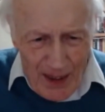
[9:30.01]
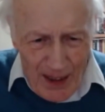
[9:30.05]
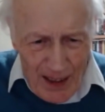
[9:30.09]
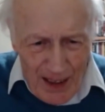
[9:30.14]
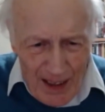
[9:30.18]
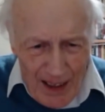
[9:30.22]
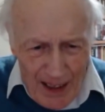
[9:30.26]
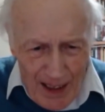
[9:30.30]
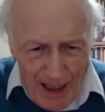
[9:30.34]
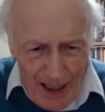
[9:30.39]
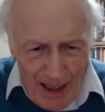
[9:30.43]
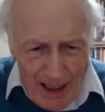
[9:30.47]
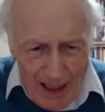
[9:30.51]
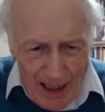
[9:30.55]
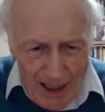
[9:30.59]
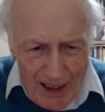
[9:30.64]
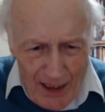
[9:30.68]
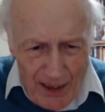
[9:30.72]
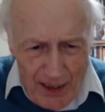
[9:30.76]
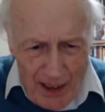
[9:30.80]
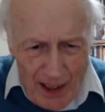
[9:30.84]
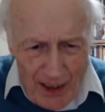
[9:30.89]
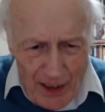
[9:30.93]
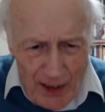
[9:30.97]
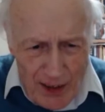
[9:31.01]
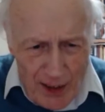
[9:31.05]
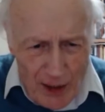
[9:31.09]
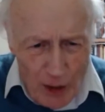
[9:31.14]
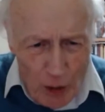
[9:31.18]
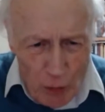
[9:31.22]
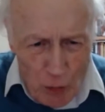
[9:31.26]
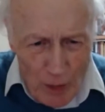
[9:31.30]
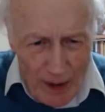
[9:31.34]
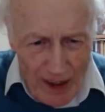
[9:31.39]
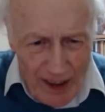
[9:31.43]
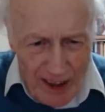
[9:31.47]
I think
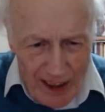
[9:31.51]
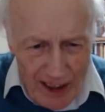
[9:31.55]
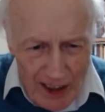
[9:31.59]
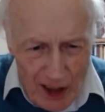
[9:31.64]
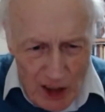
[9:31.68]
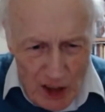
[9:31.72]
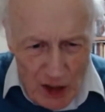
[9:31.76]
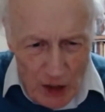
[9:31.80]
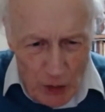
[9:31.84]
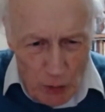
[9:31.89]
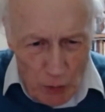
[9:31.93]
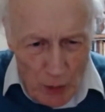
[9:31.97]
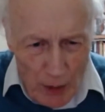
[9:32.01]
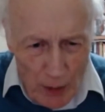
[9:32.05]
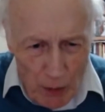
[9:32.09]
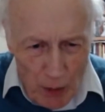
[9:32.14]
on one occasion